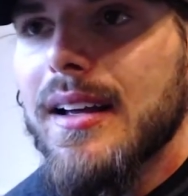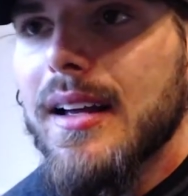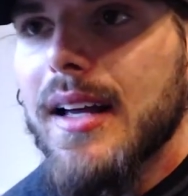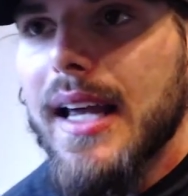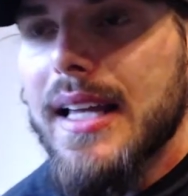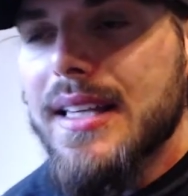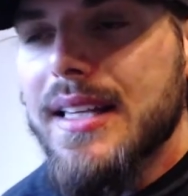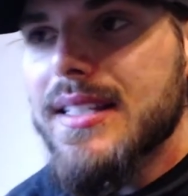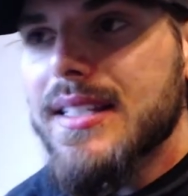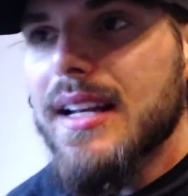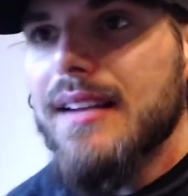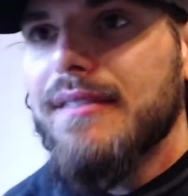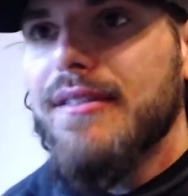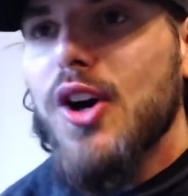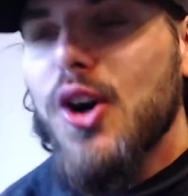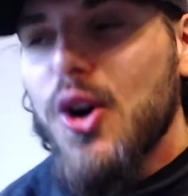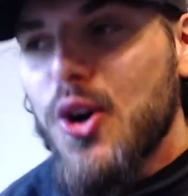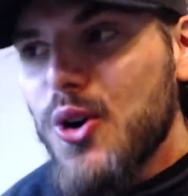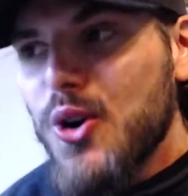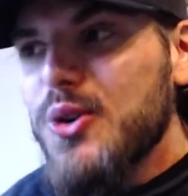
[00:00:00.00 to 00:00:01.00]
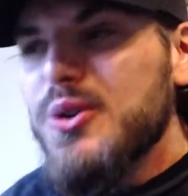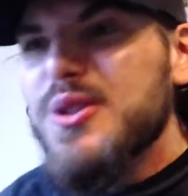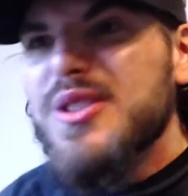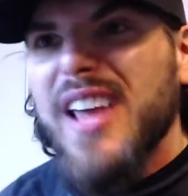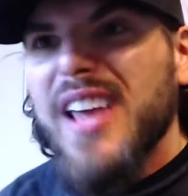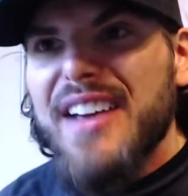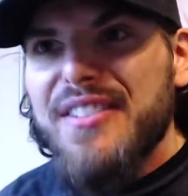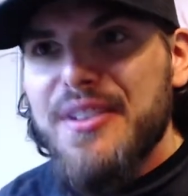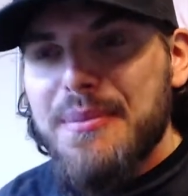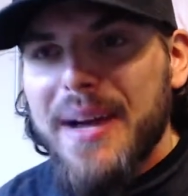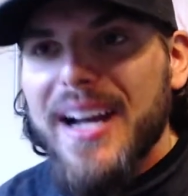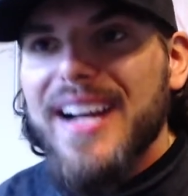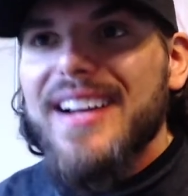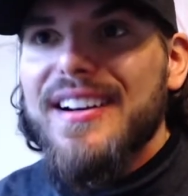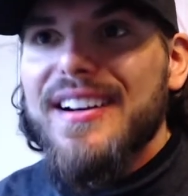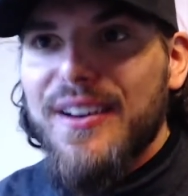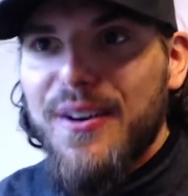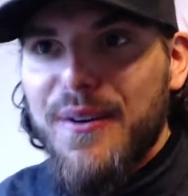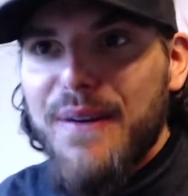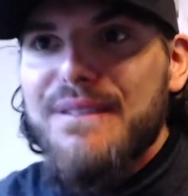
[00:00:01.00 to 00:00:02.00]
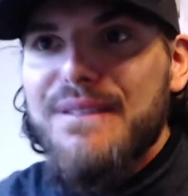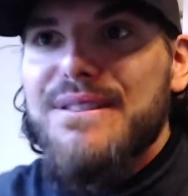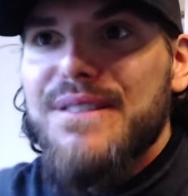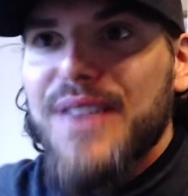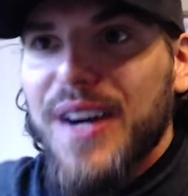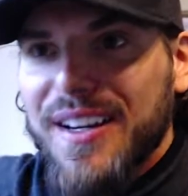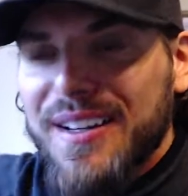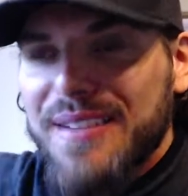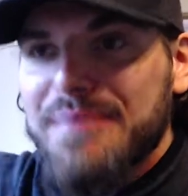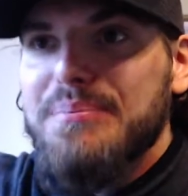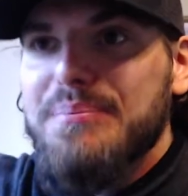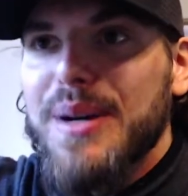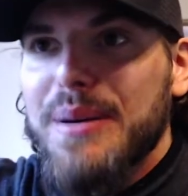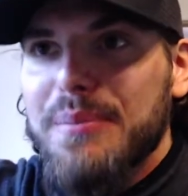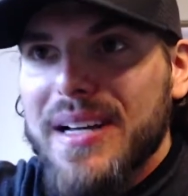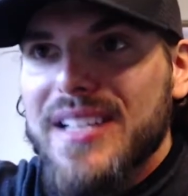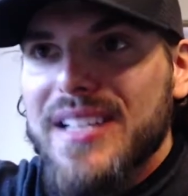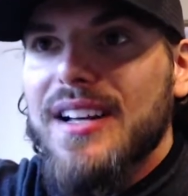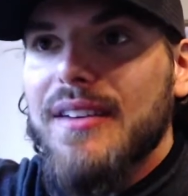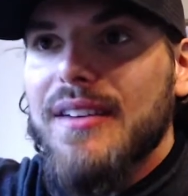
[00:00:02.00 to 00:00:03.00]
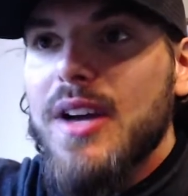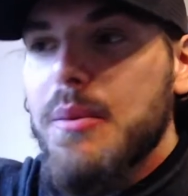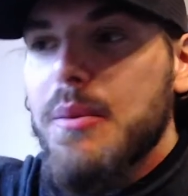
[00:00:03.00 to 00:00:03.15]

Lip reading: instead of whose life am I going to go fucking put myself